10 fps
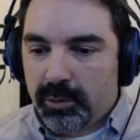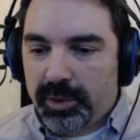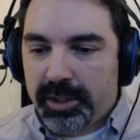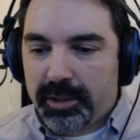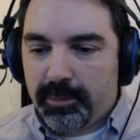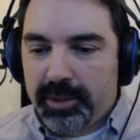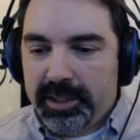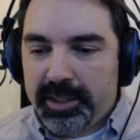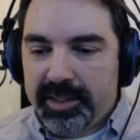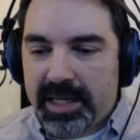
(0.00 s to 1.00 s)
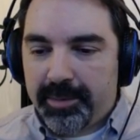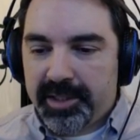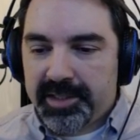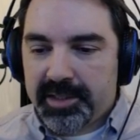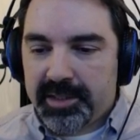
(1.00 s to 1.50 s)
I can completely adapt
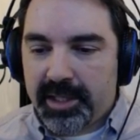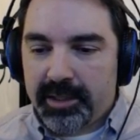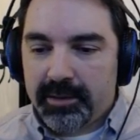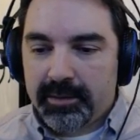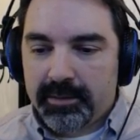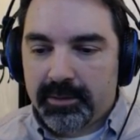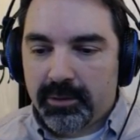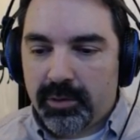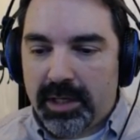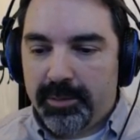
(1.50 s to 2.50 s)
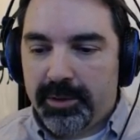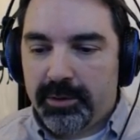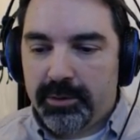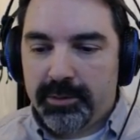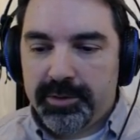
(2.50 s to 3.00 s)
this design. Grab
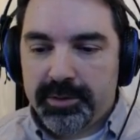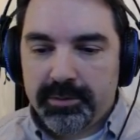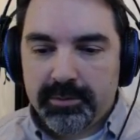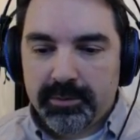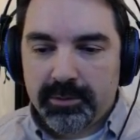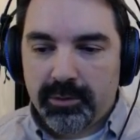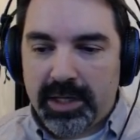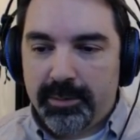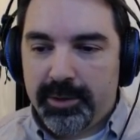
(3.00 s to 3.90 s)
those, grab